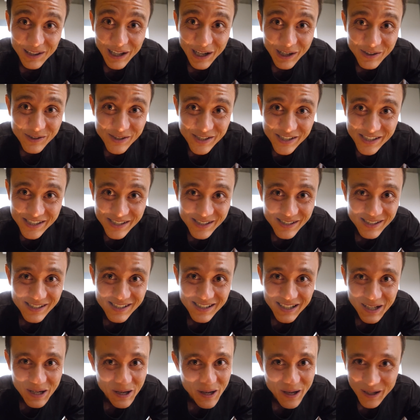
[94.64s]

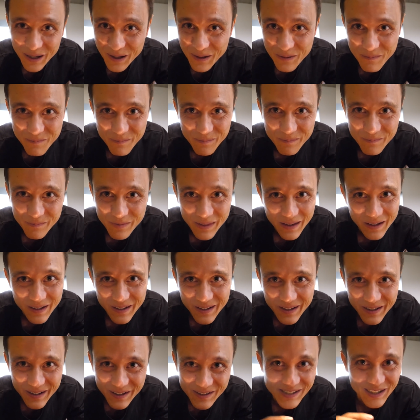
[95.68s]
lounges in,
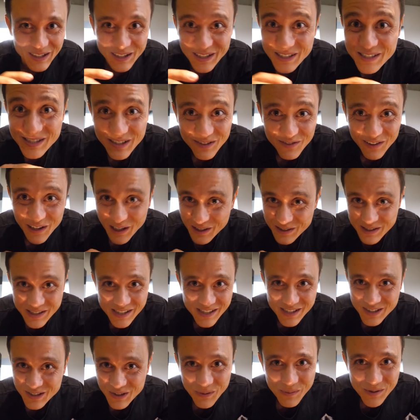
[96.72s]
eh, there's a list of
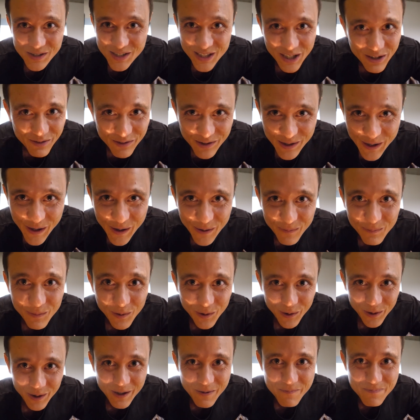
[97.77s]
lounges in almost every
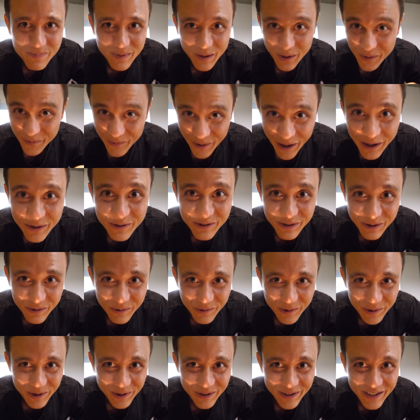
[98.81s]
airport around the
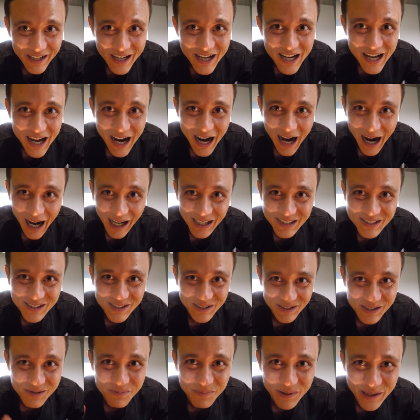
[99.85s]
world. Uh,
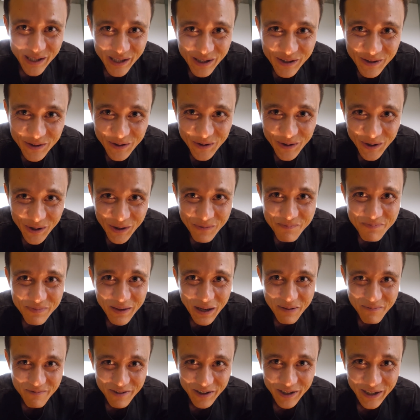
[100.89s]
so it's pretty cool.
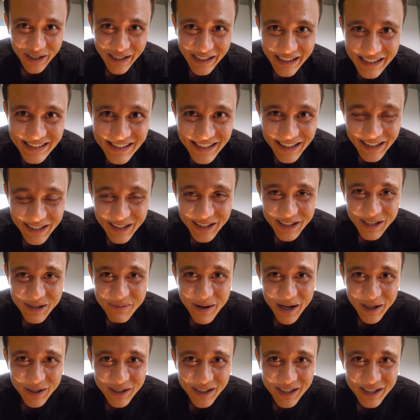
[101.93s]
I'm very excited
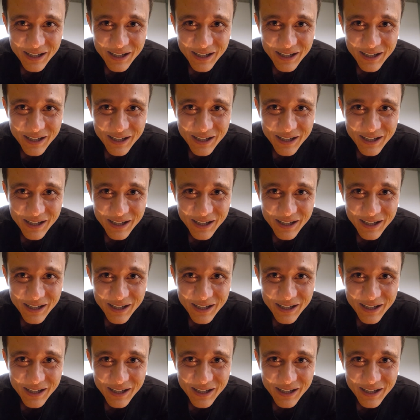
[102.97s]
about